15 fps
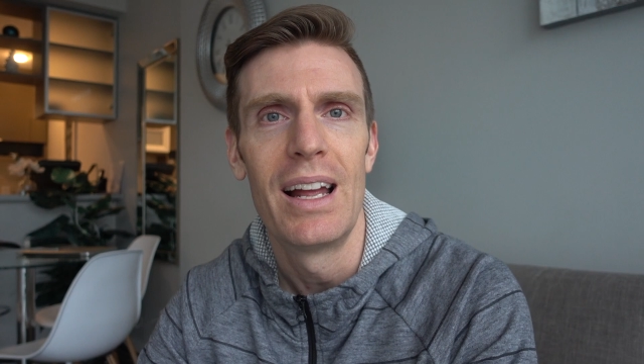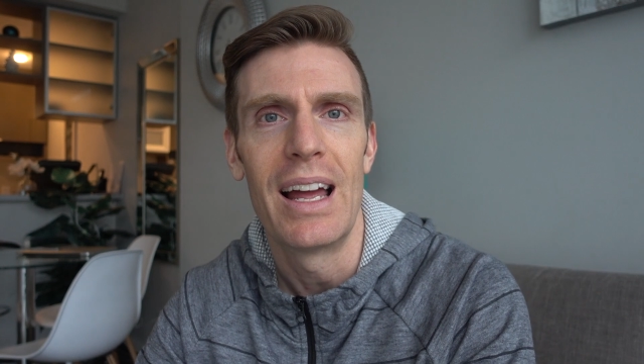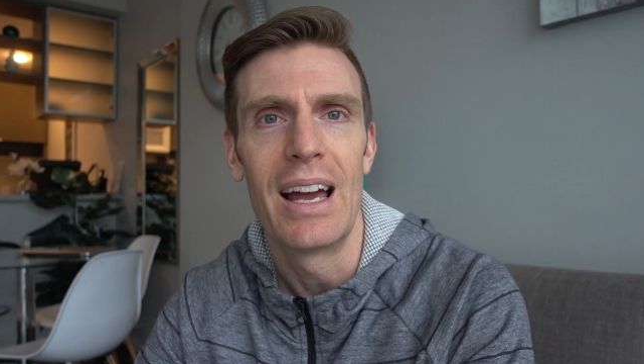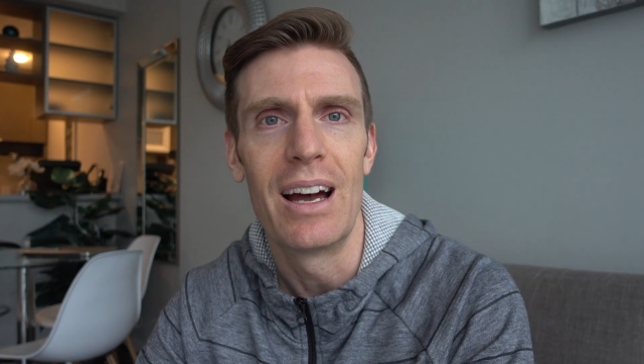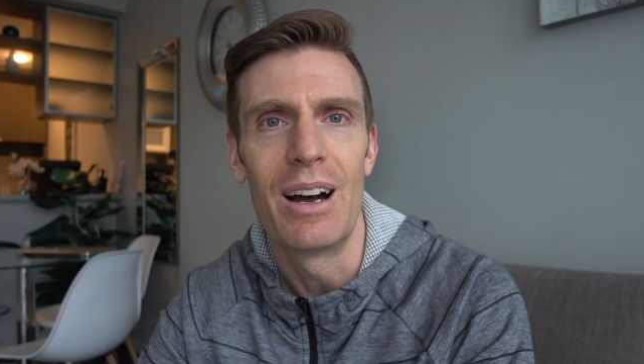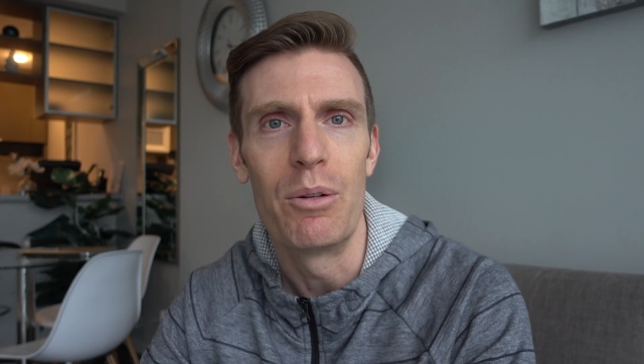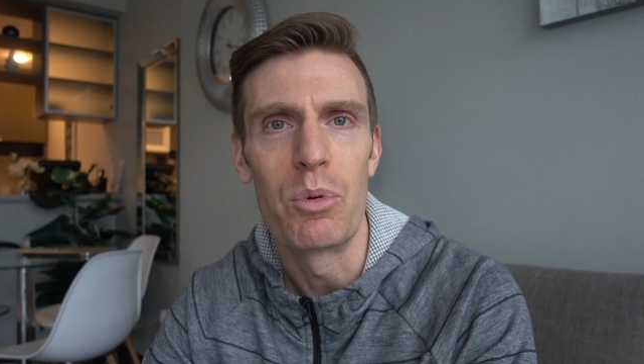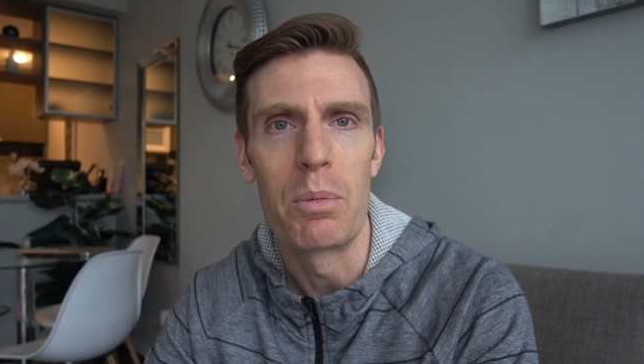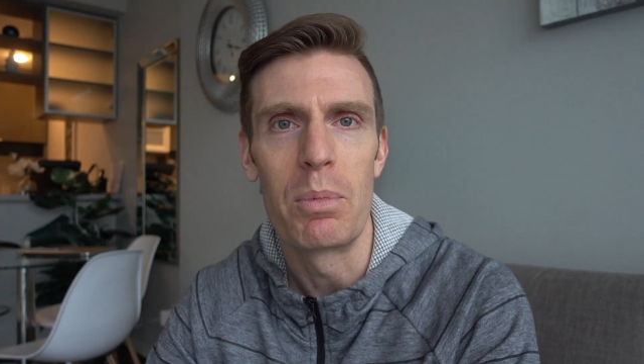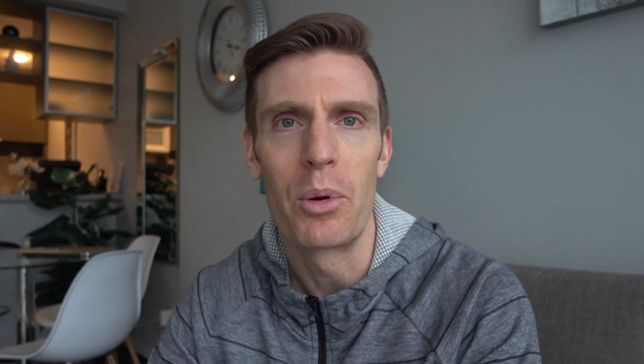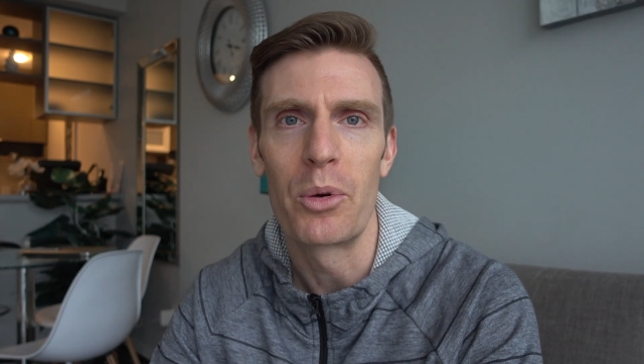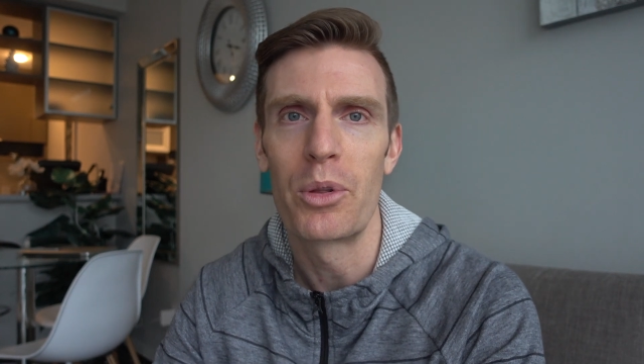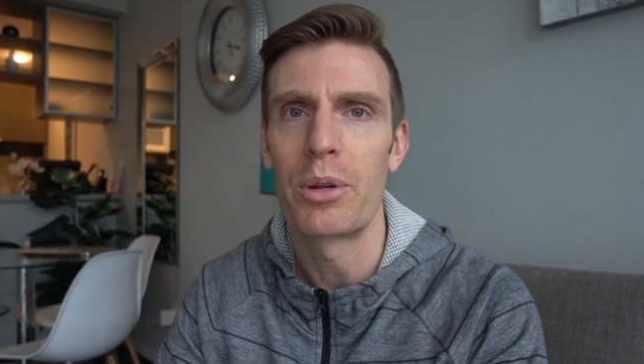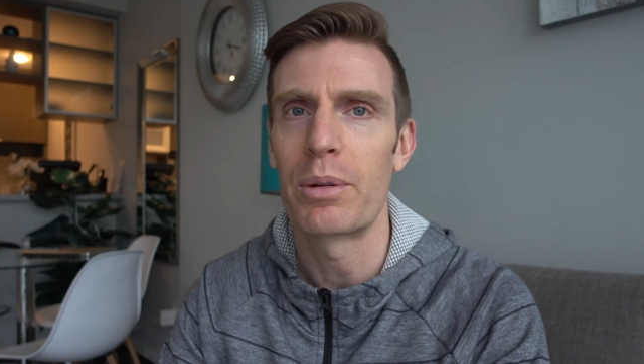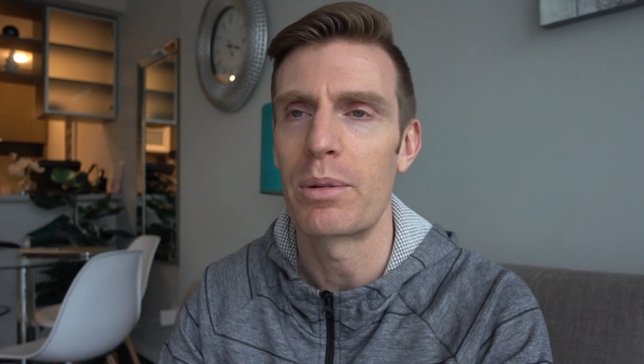And we're
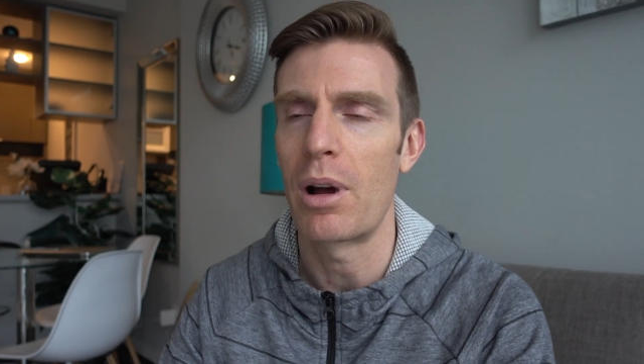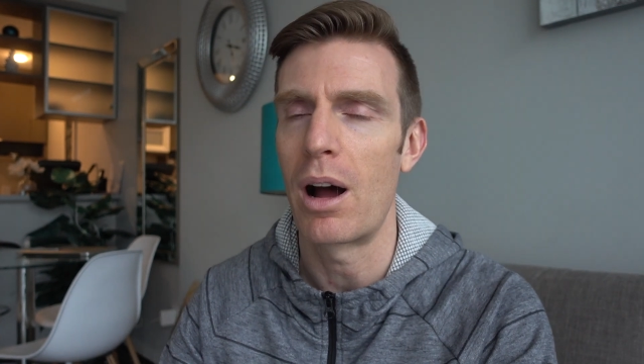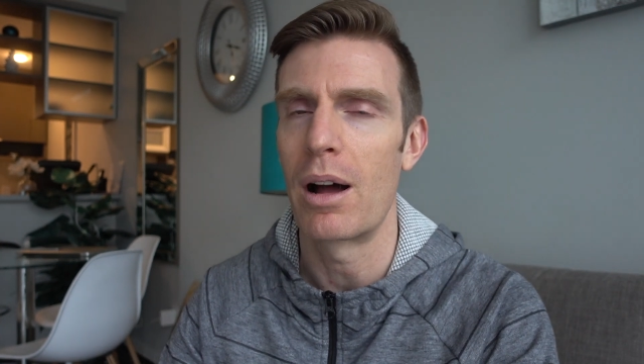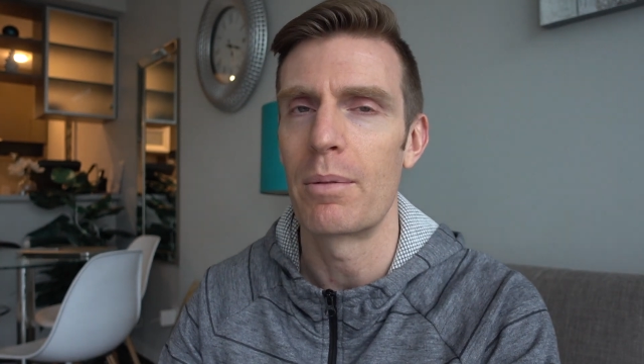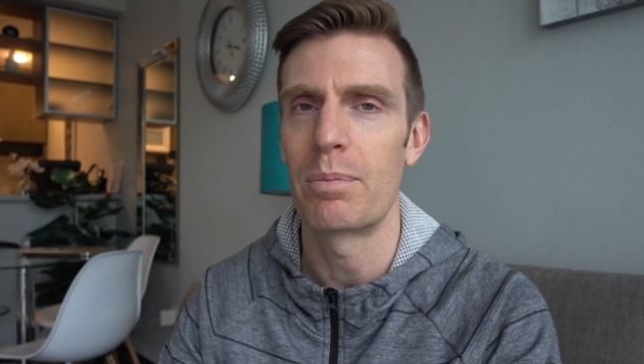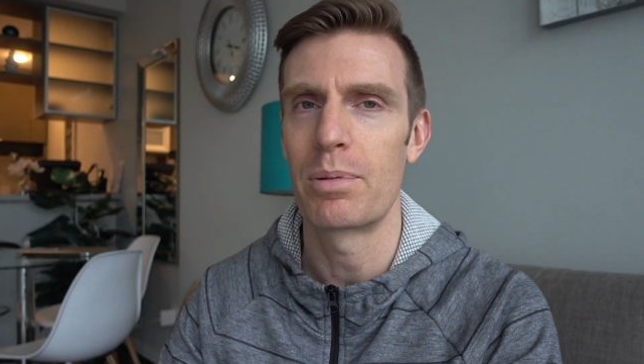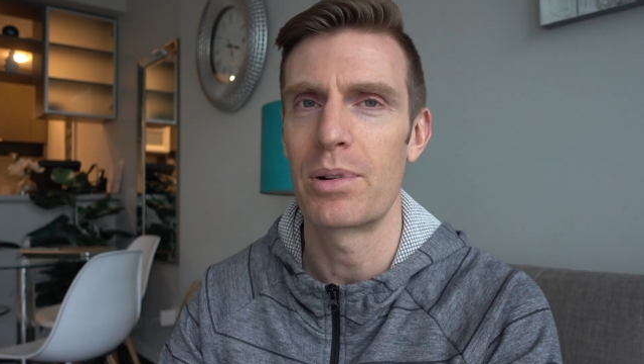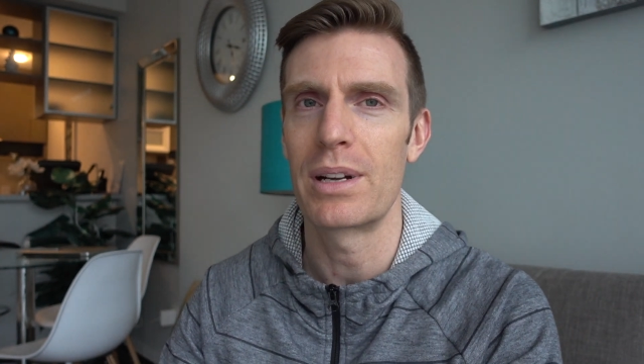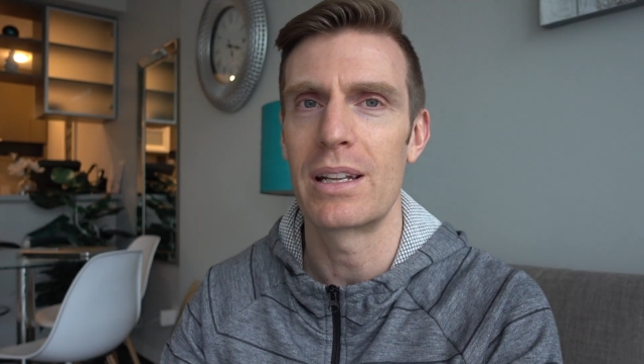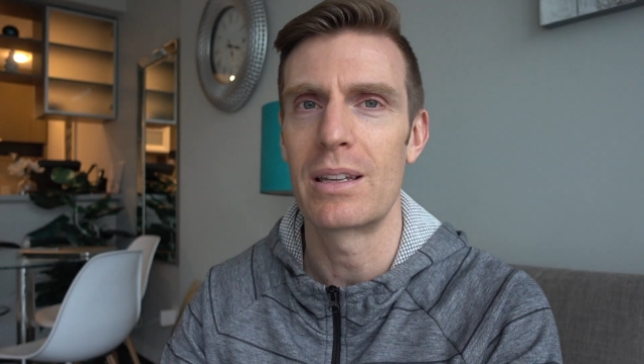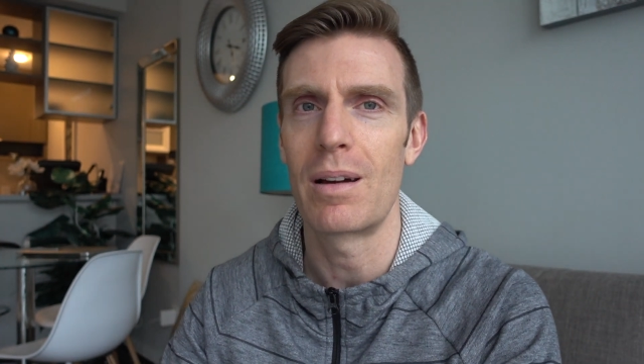both got pretty